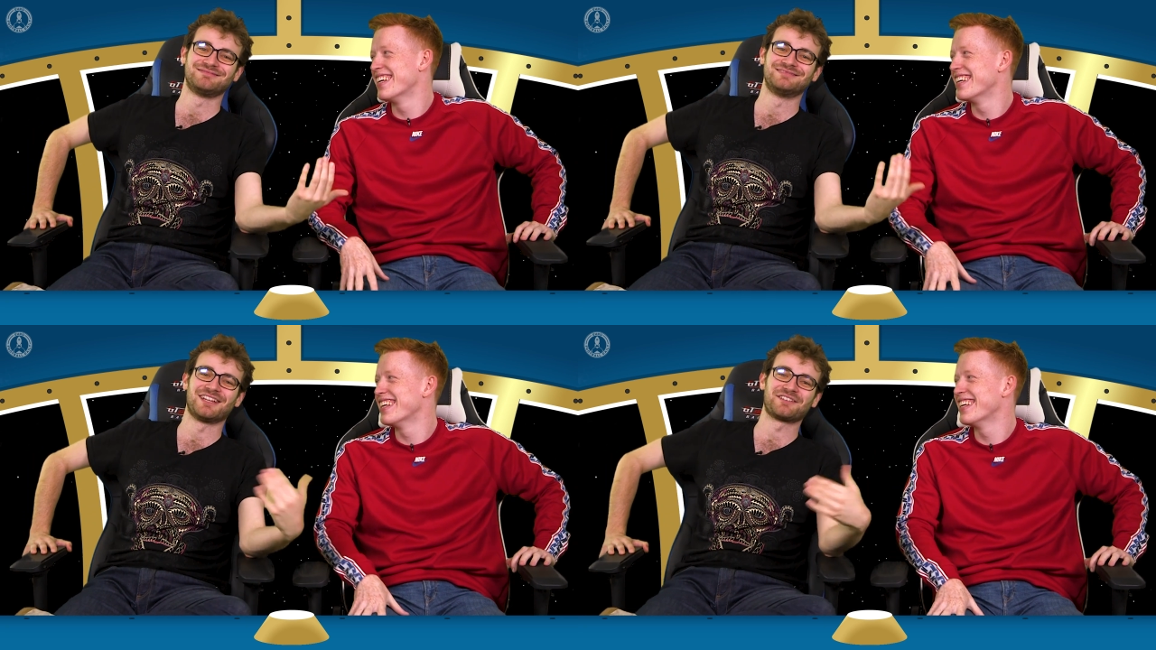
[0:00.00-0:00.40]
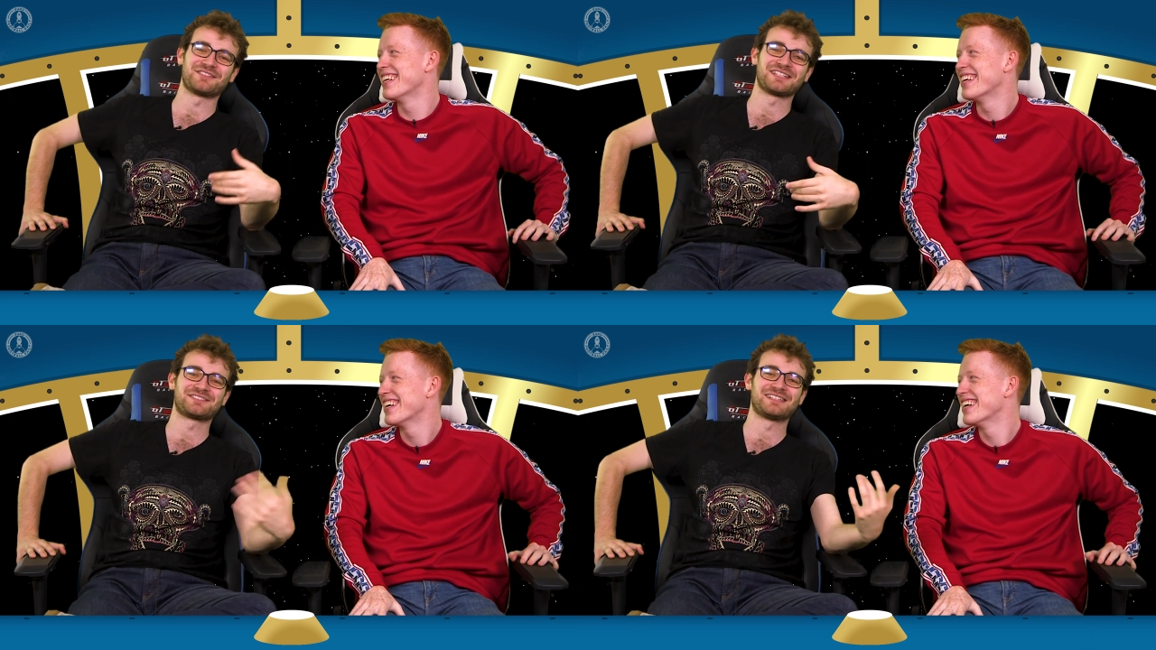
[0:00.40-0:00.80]
Speaker 1: neither of
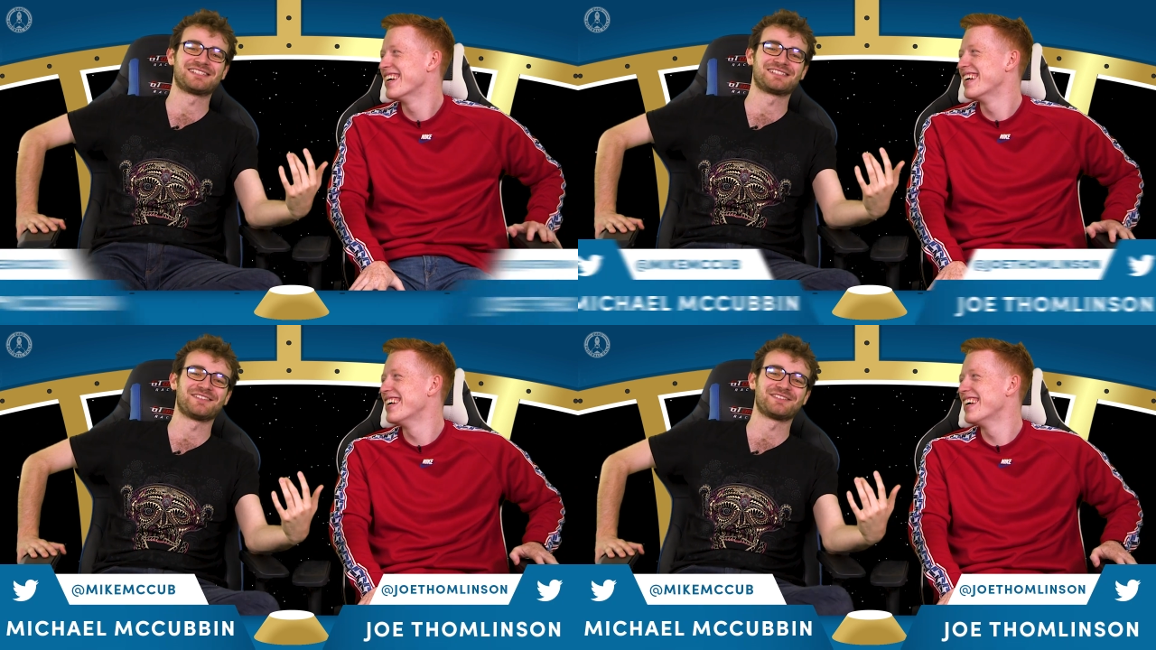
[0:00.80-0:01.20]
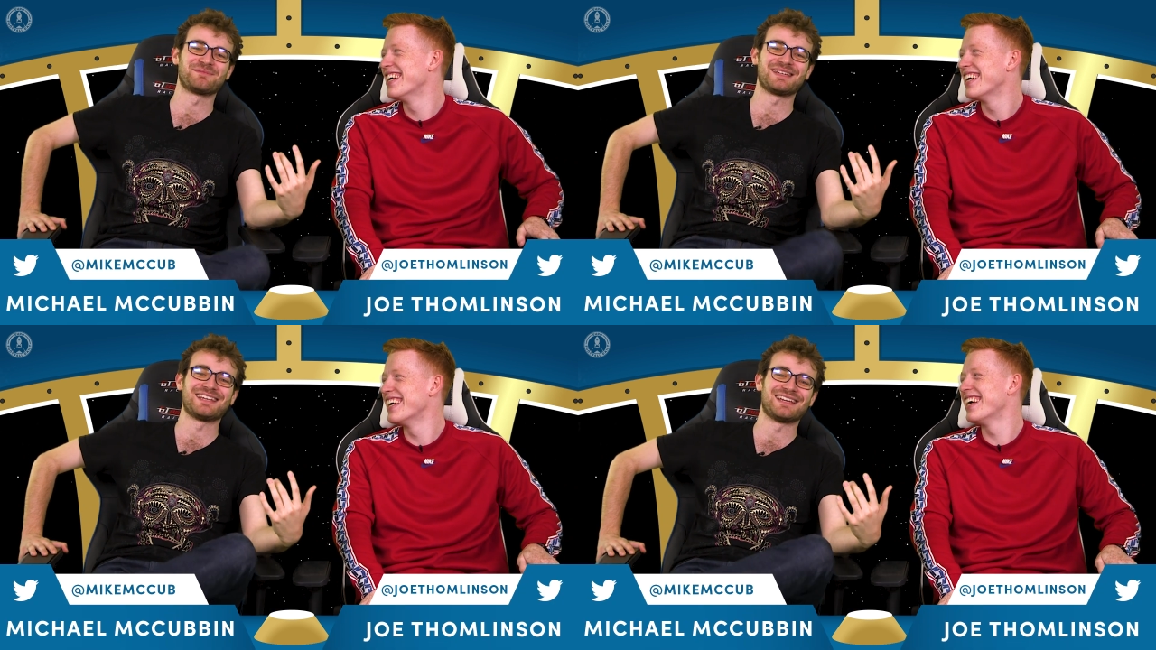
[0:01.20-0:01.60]
us really deserve to
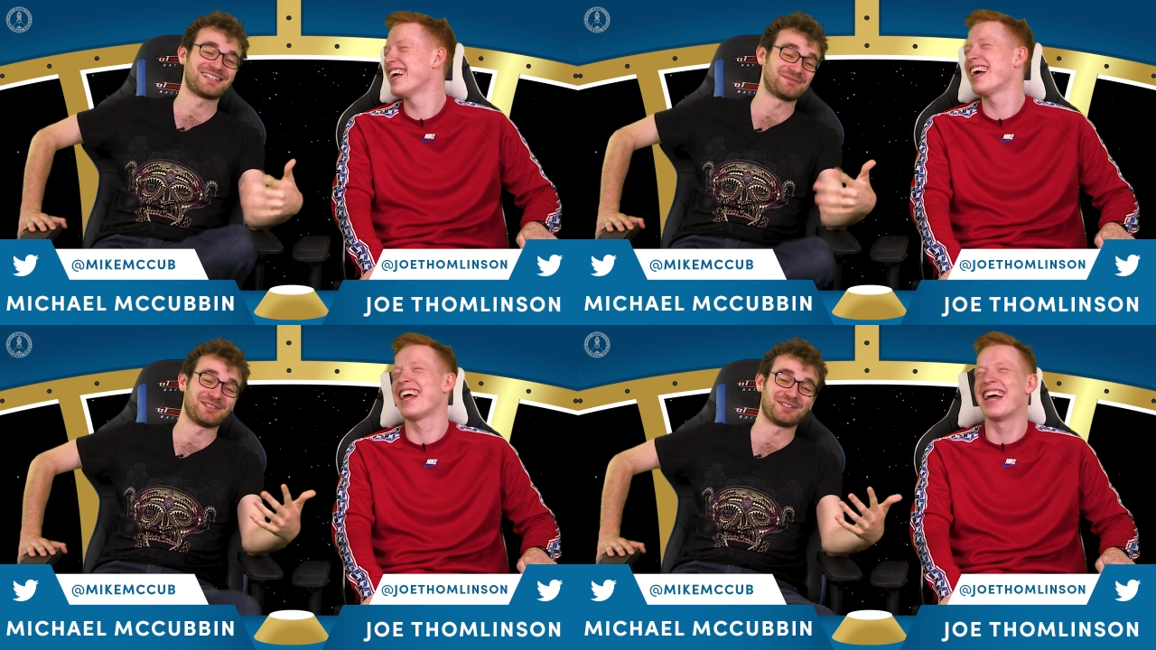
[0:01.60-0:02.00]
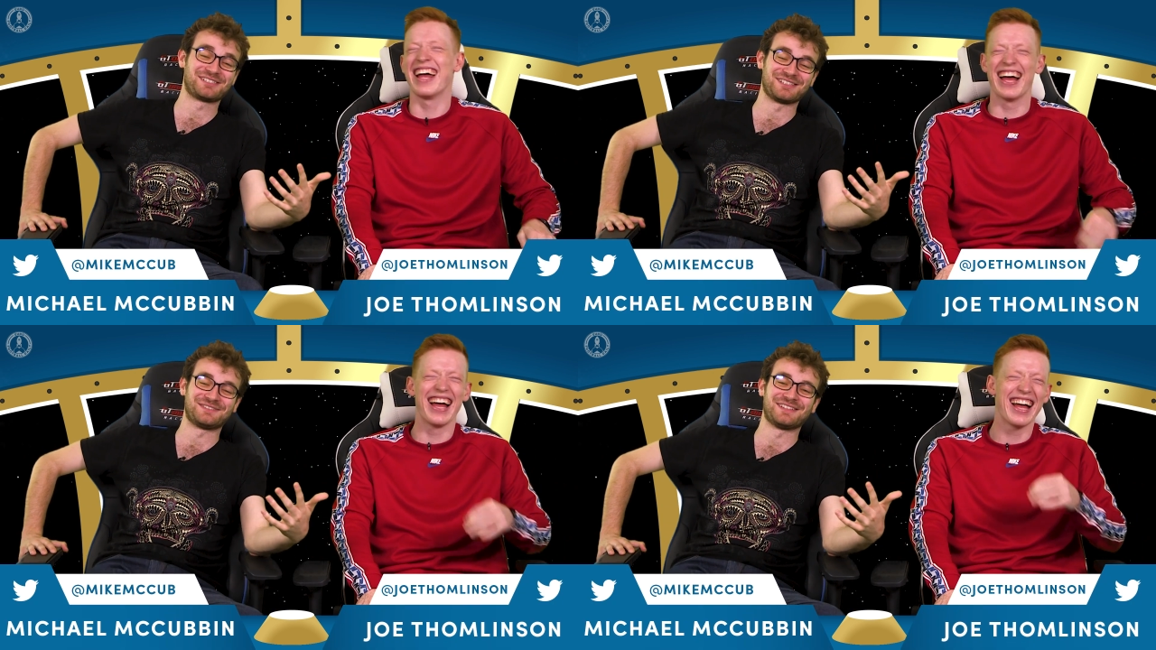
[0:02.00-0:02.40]
be here because we
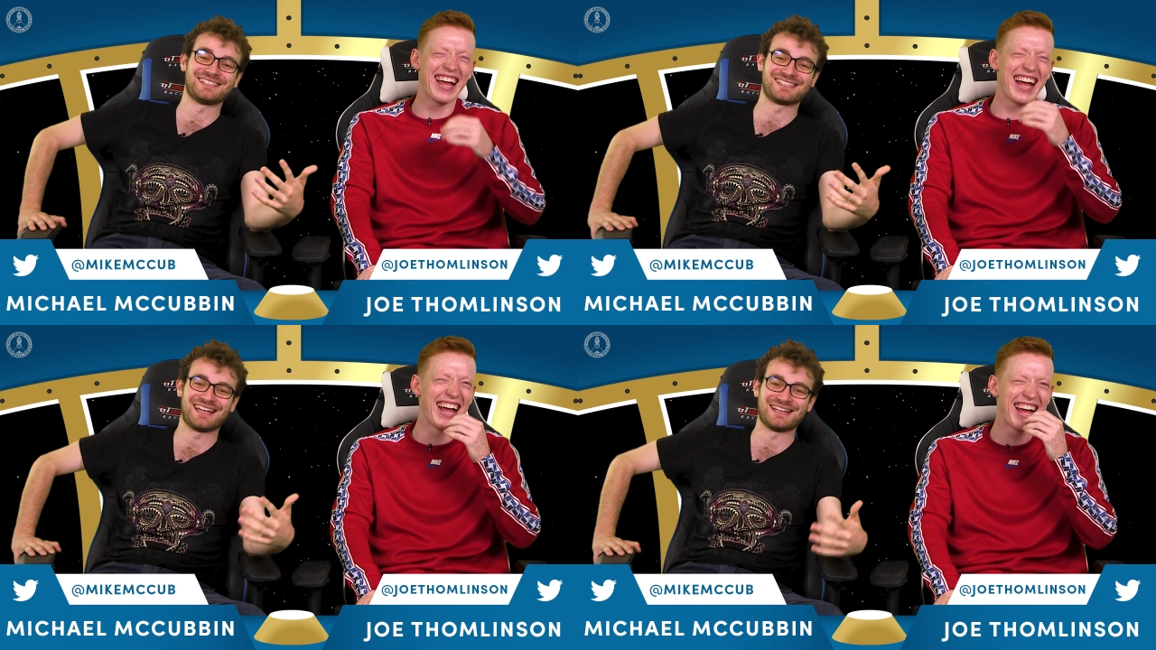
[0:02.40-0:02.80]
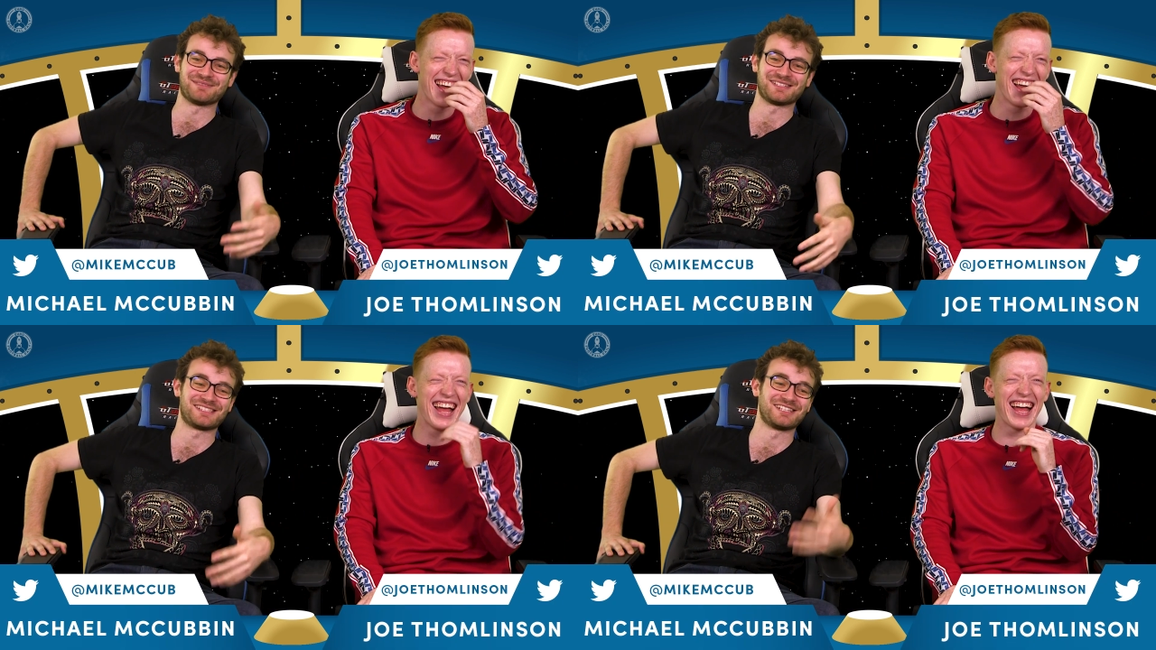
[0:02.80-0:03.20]
lost our first game,
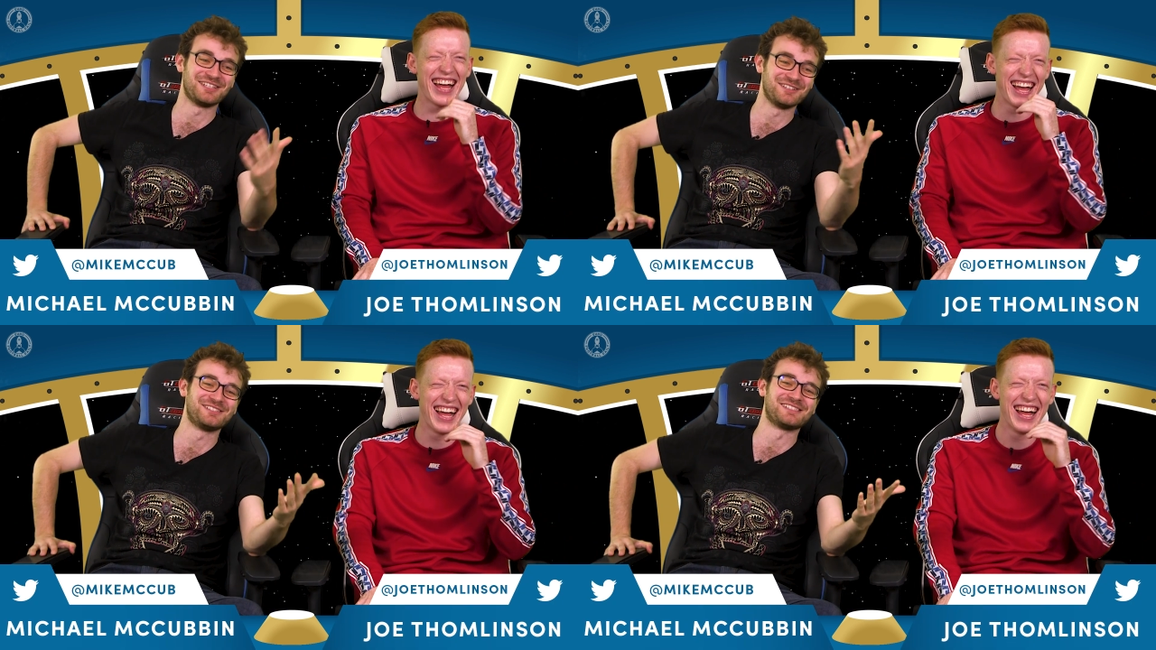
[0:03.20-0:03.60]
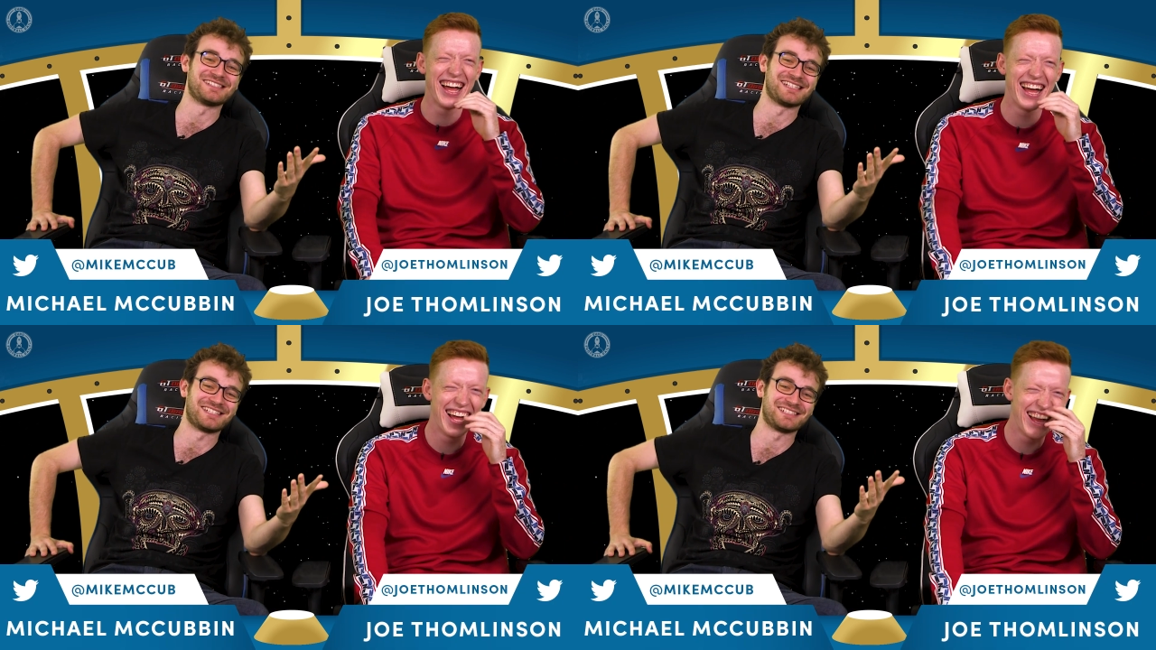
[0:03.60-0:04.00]
so it's the losers
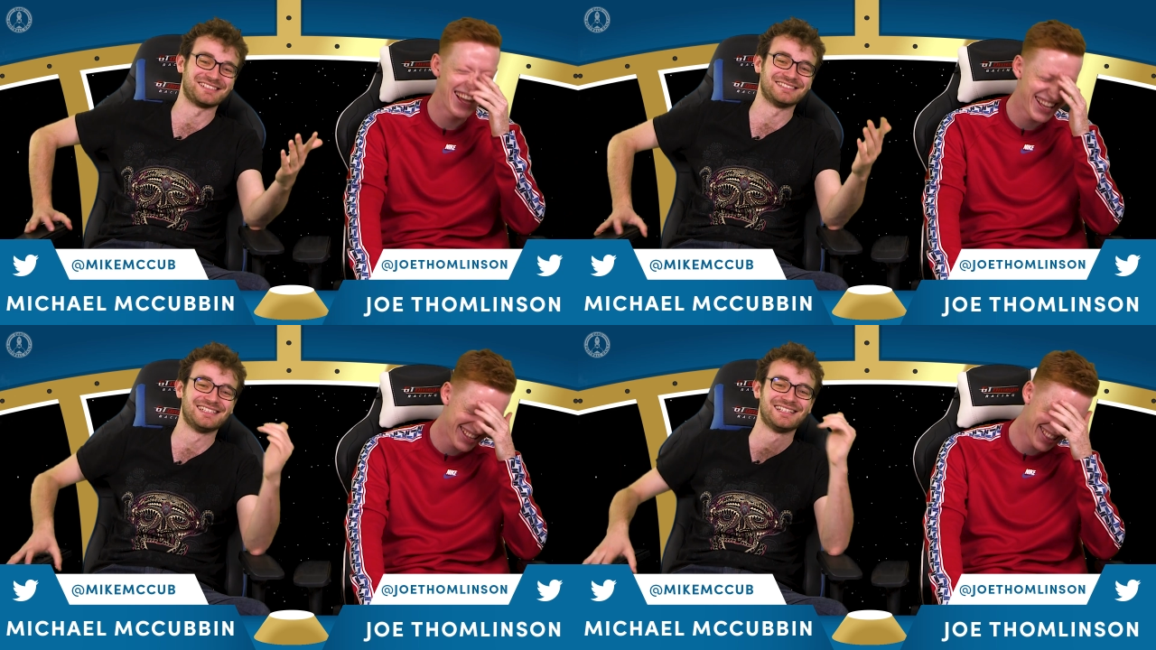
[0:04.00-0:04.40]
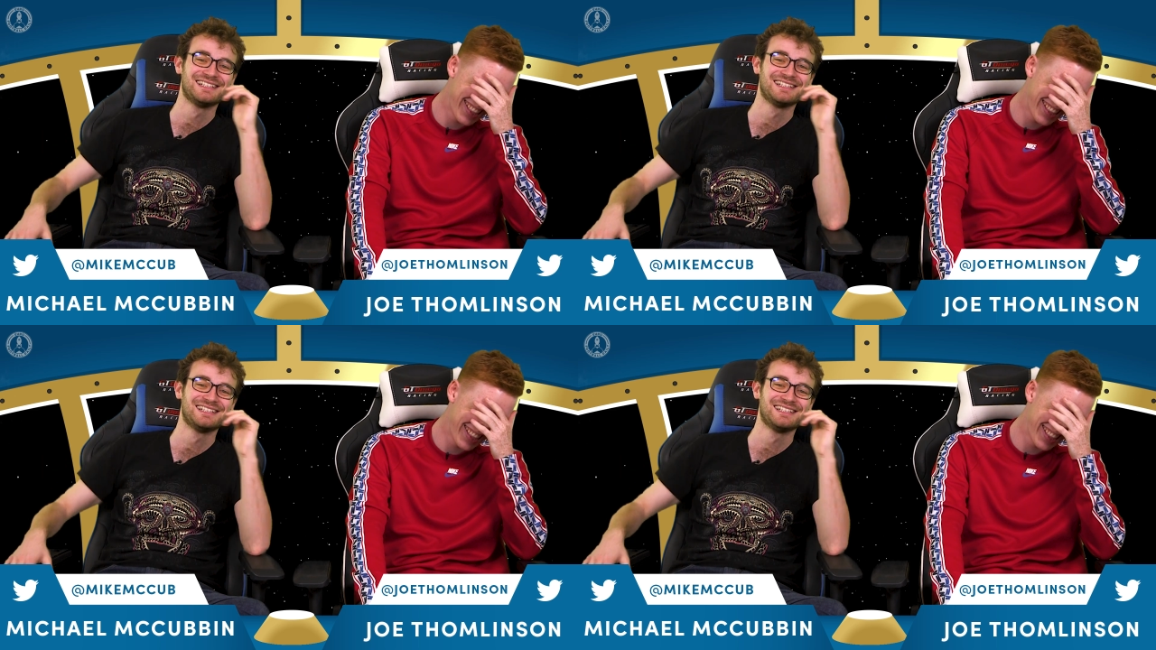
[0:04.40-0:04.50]
edition.